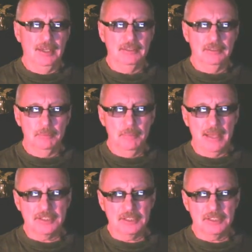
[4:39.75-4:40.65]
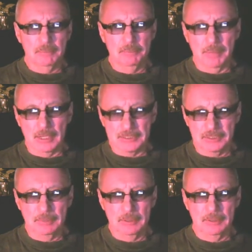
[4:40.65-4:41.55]
and in the best
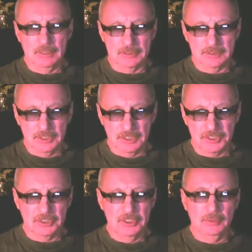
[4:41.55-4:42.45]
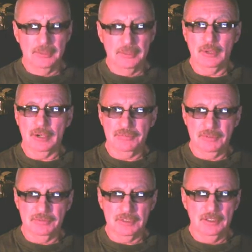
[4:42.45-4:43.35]
possible condition when you are
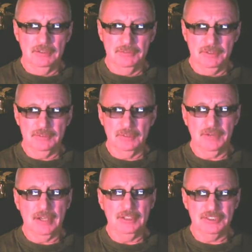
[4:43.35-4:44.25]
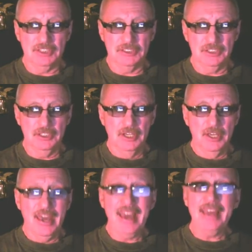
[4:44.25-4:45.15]
50, 55, 60,
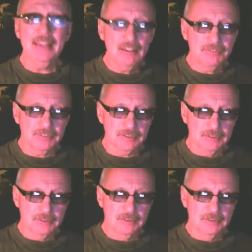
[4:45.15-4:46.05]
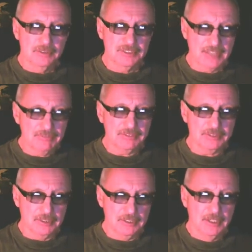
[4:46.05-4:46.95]
and even
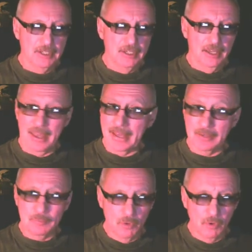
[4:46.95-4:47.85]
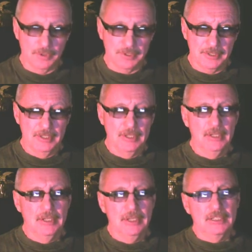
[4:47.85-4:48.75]
70 and more.
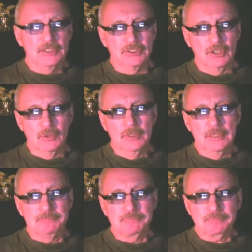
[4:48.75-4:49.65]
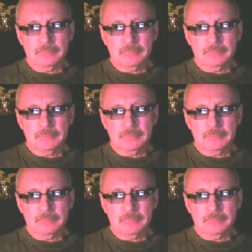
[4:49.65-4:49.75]
So